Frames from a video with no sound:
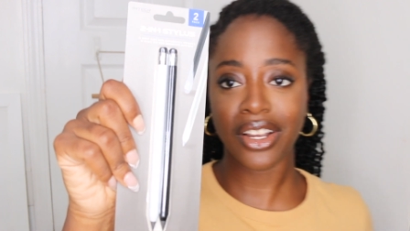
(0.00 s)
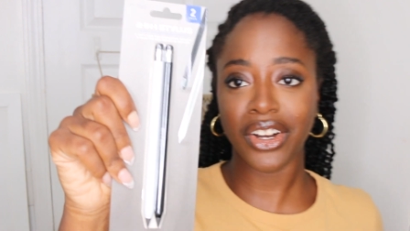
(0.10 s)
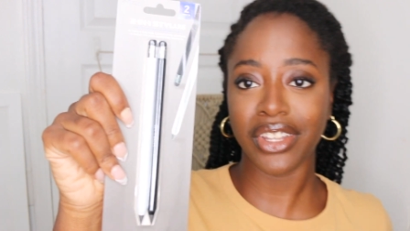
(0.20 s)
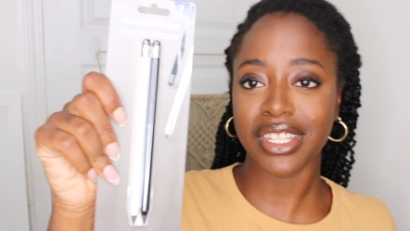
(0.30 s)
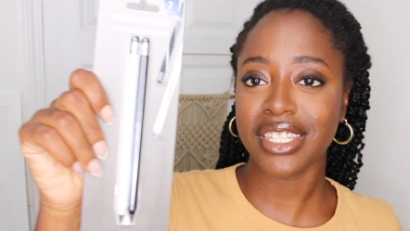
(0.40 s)

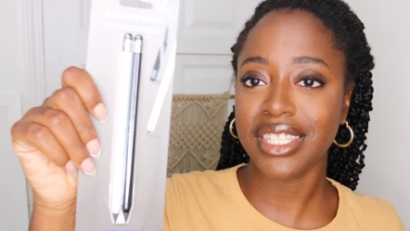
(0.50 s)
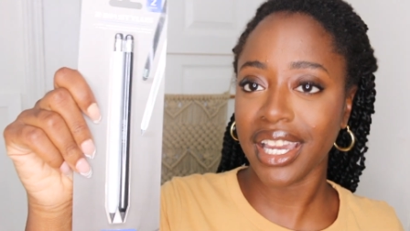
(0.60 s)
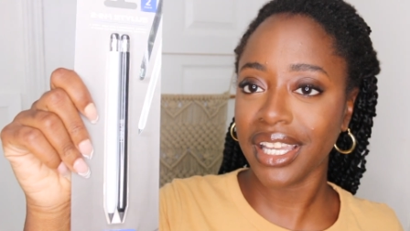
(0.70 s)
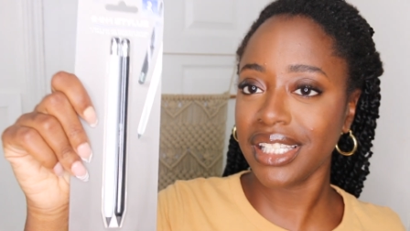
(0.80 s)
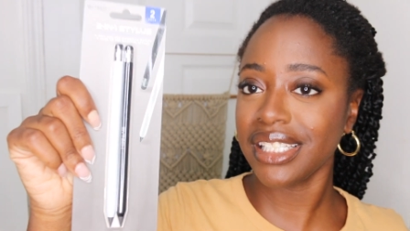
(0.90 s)
called, a
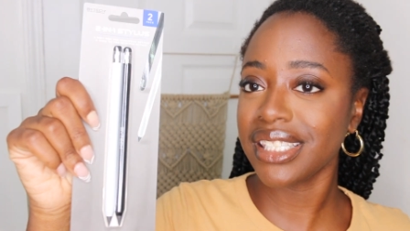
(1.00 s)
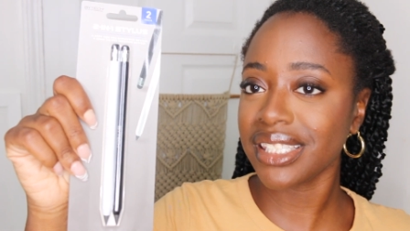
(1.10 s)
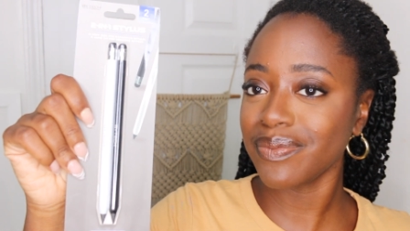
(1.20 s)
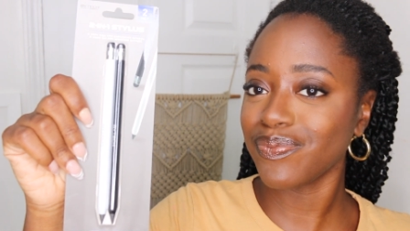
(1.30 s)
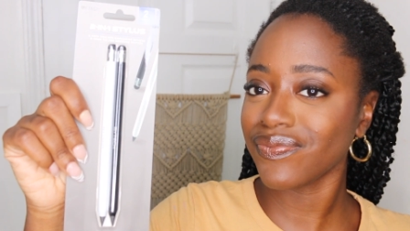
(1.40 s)

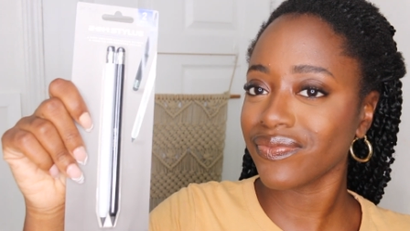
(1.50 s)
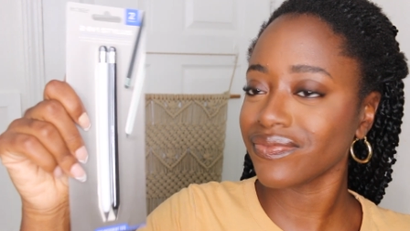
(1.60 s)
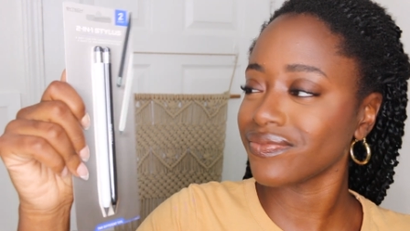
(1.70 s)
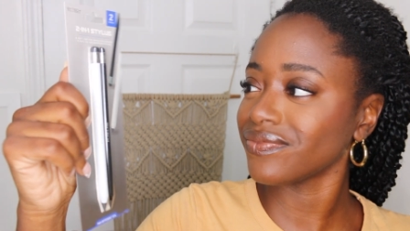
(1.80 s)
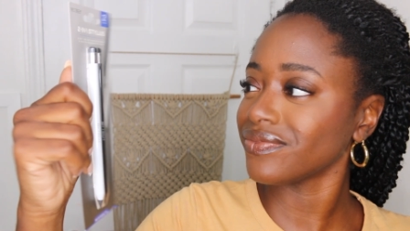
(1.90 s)
stylus?
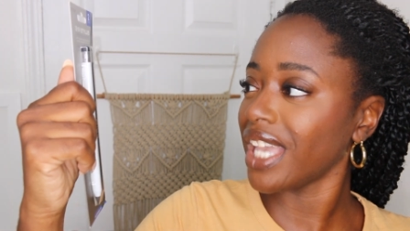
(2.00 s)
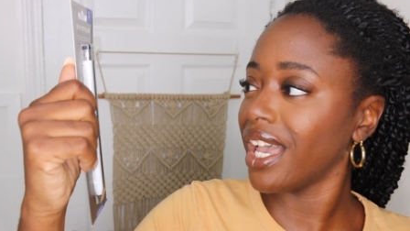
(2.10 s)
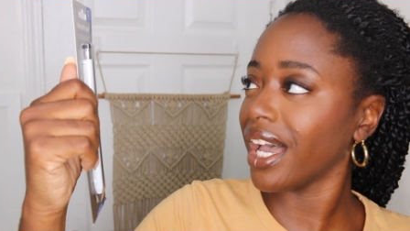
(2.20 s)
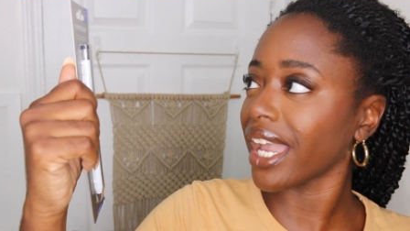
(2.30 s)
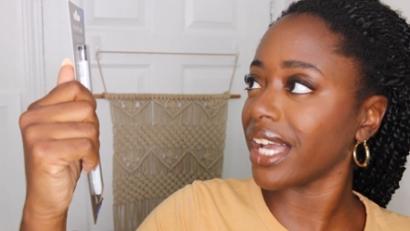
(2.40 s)

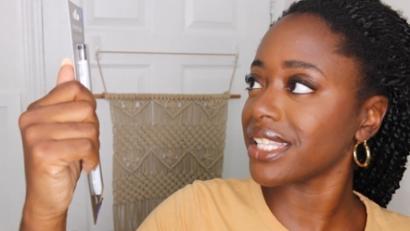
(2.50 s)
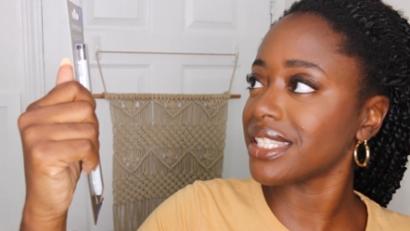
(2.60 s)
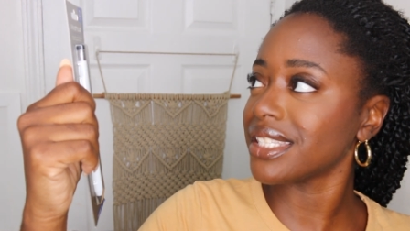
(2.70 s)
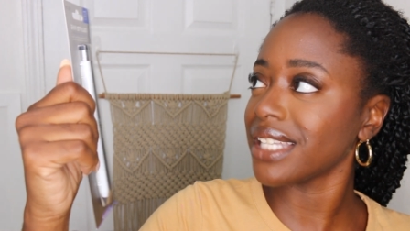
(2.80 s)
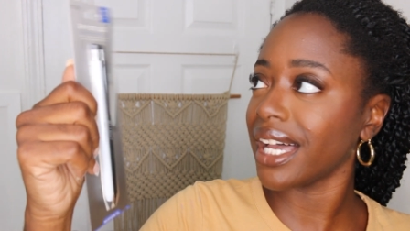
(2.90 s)
I got a
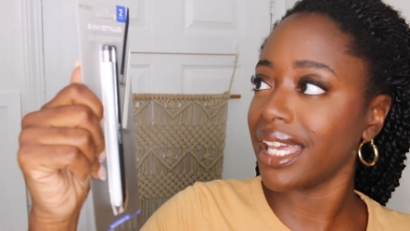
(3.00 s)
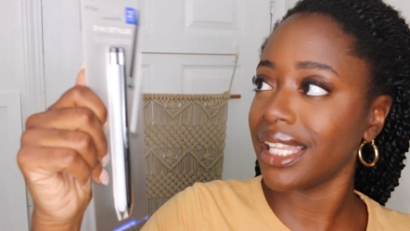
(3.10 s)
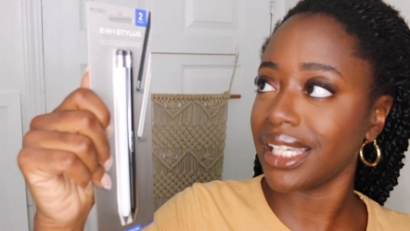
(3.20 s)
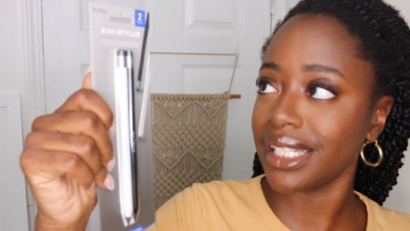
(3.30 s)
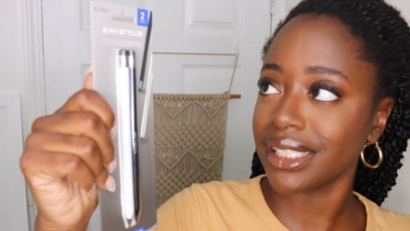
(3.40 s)

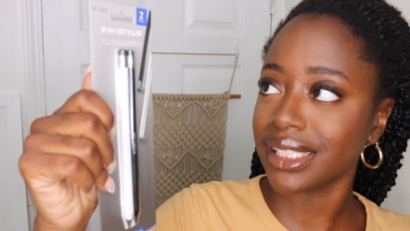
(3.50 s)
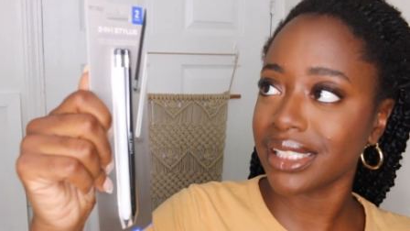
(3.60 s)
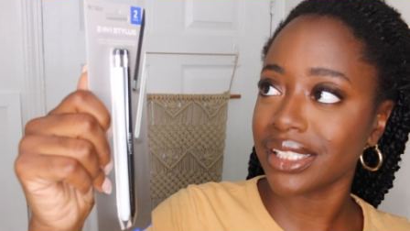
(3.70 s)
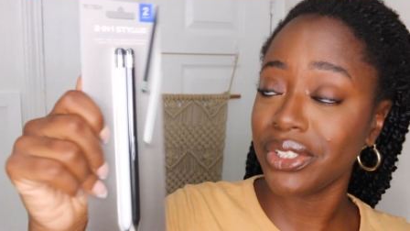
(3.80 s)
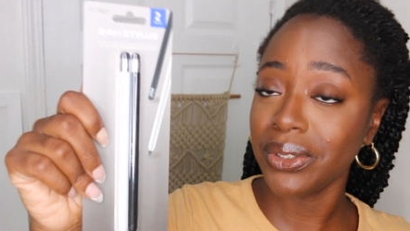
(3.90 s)

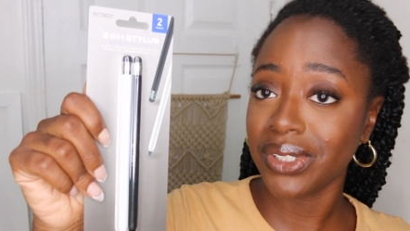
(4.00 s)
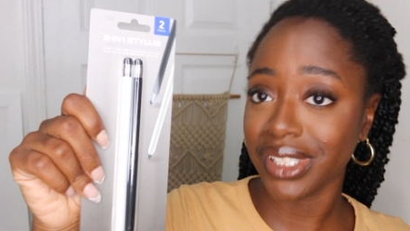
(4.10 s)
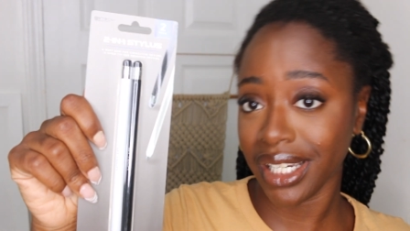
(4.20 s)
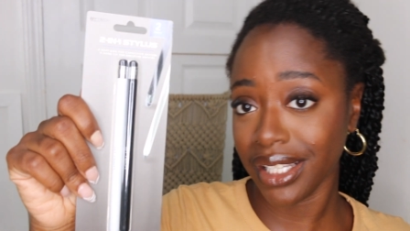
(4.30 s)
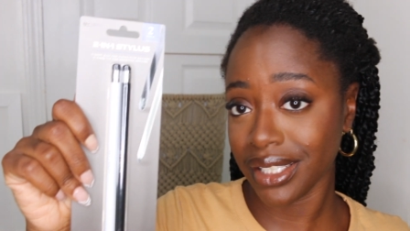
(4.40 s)
stylus, two
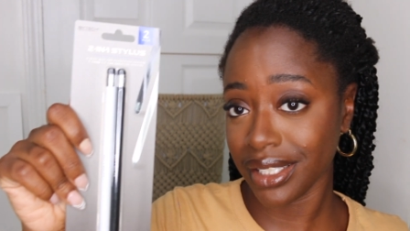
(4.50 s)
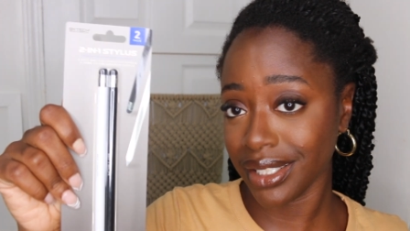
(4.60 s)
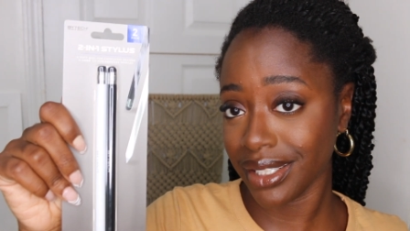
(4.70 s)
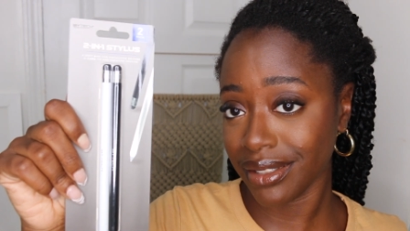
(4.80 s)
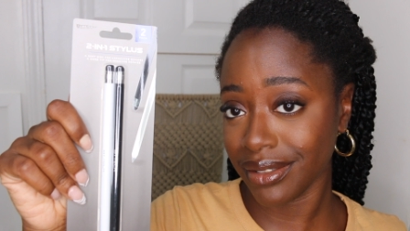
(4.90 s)

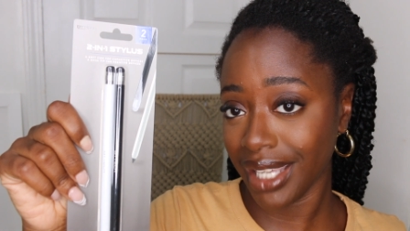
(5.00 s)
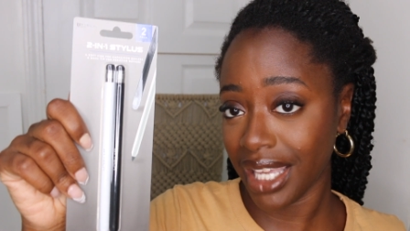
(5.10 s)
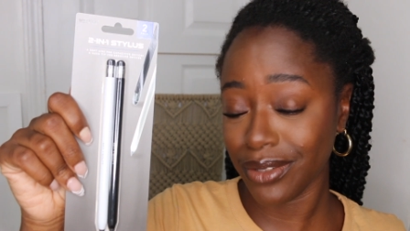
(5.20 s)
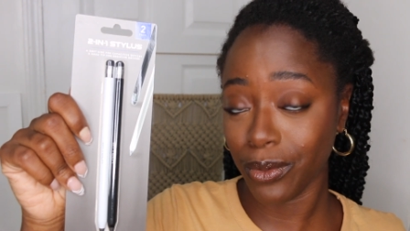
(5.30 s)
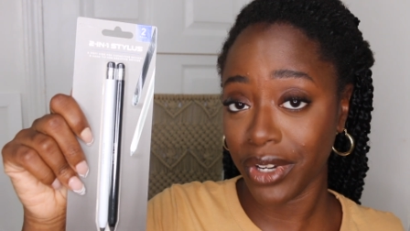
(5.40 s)
styluses,
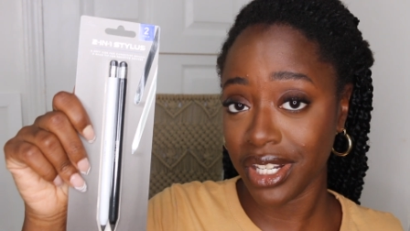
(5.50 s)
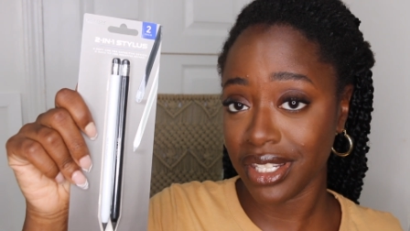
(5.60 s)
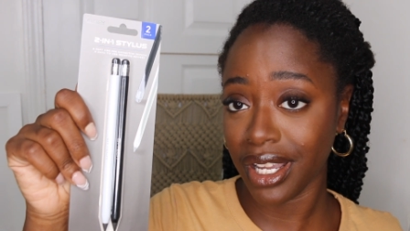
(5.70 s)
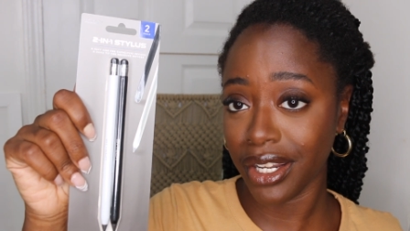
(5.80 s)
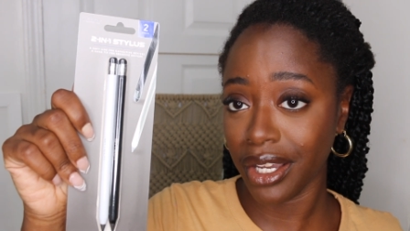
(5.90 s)
as if one
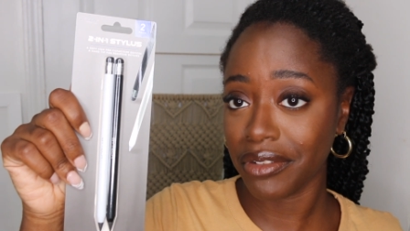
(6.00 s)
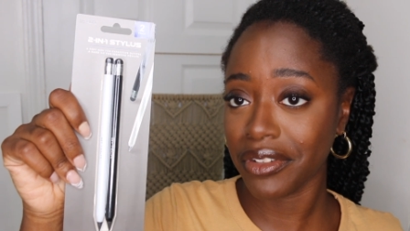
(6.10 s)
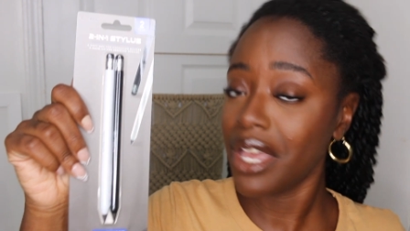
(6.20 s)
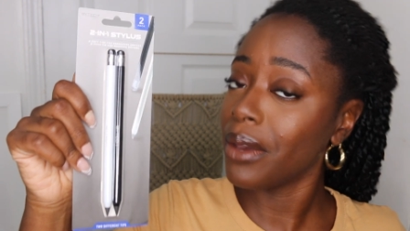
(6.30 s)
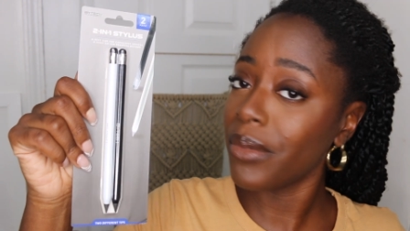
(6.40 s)
is not enough.
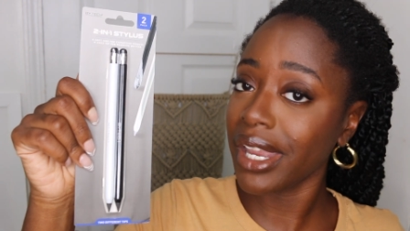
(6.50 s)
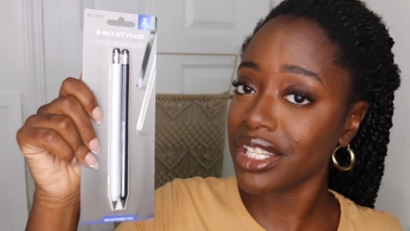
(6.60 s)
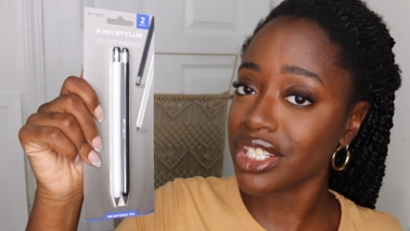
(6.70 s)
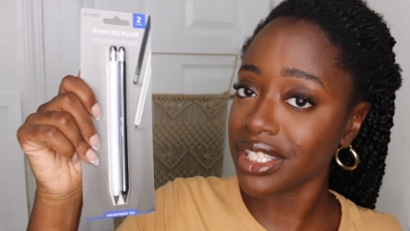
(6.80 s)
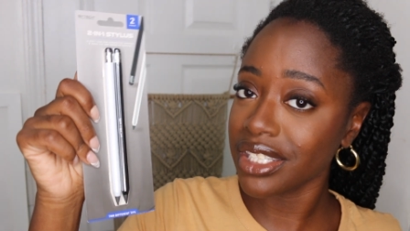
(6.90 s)
But I
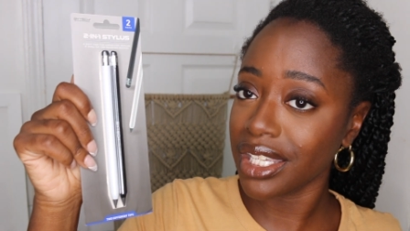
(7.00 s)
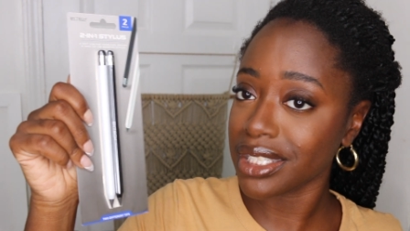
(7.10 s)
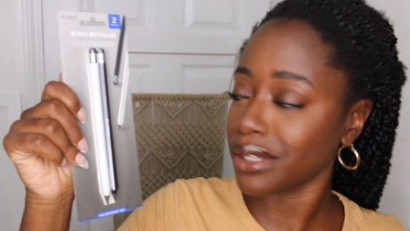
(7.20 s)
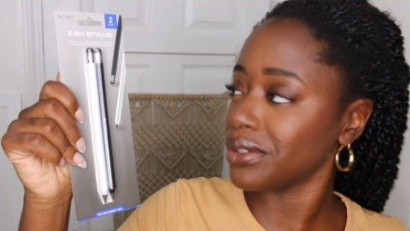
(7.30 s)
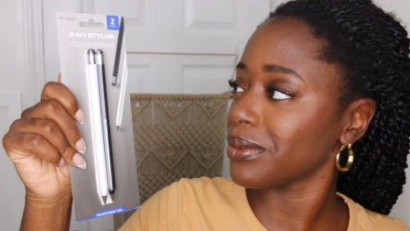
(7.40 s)
guess just in
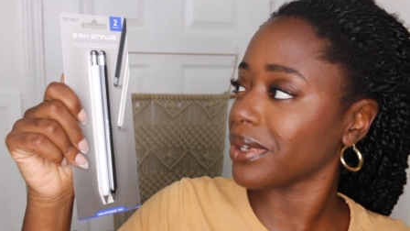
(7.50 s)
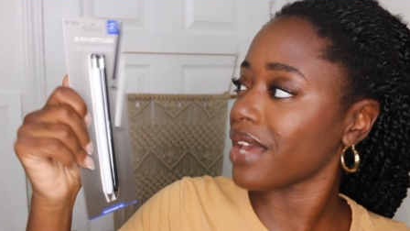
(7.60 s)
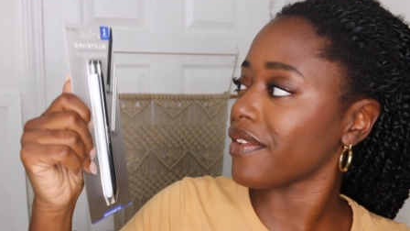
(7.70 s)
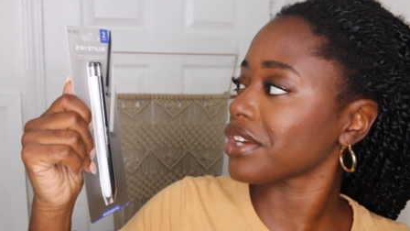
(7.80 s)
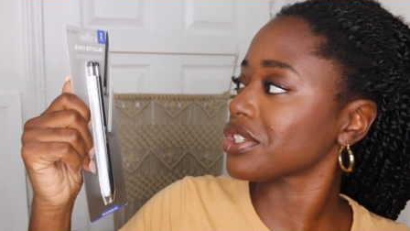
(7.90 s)
case I lose one, I
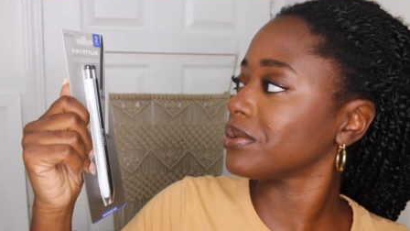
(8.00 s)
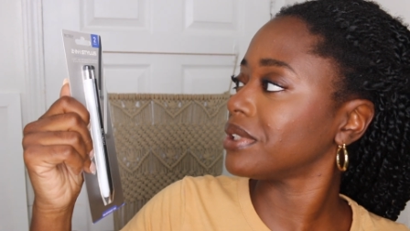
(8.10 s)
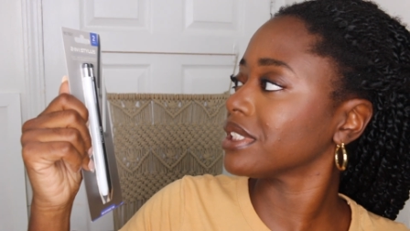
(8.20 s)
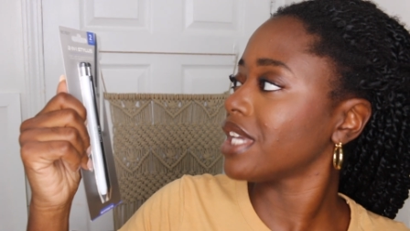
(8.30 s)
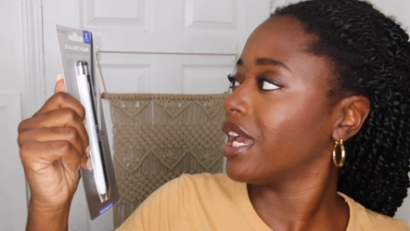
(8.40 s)
have an extra
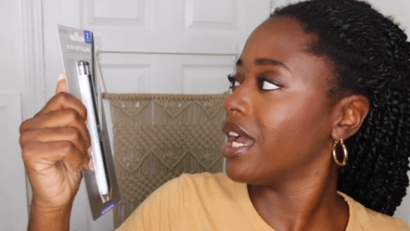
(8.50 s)
one.